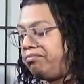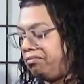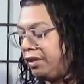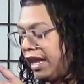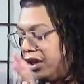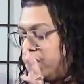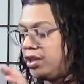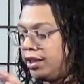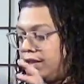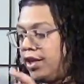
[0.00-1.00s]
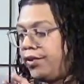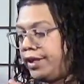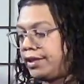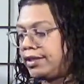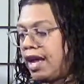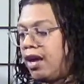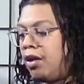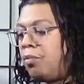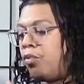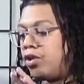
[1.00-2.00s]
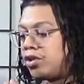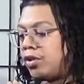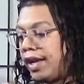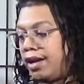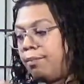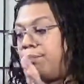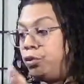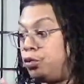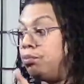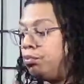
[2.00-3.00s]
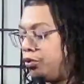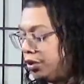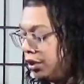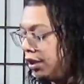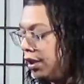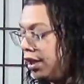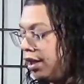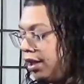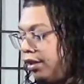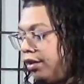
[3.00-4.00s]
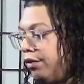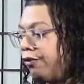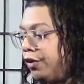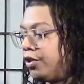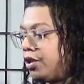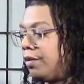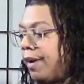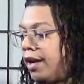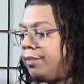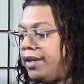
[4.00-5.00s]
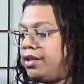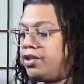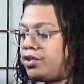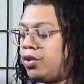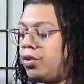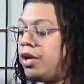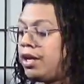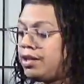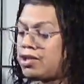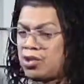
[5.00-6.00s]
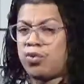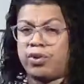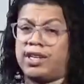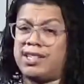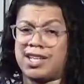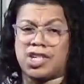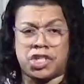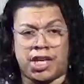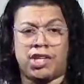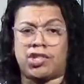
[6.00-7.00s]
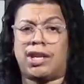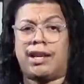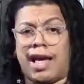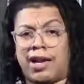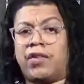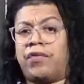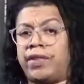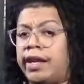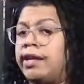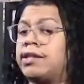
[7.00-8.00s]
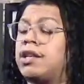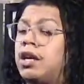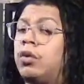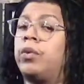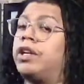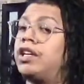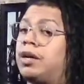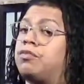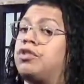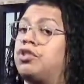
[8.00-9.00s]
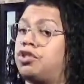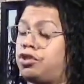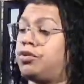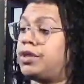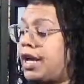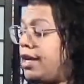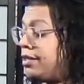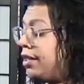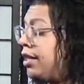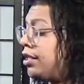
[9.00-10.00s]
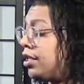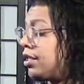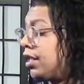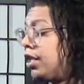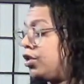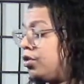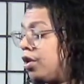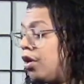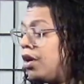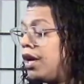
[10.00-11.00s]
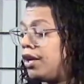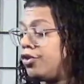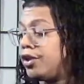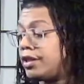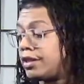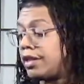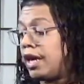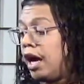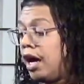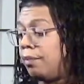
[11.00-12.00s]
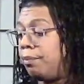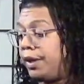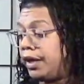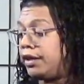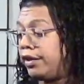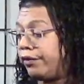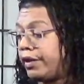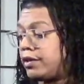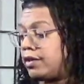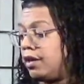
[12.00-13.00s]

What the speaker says: like utilitarian style, more so like a boot feel to the bottom and the sole. The sole really does change a lot of things when it comes to shoes, guys. Just to let you know, you can see a big difference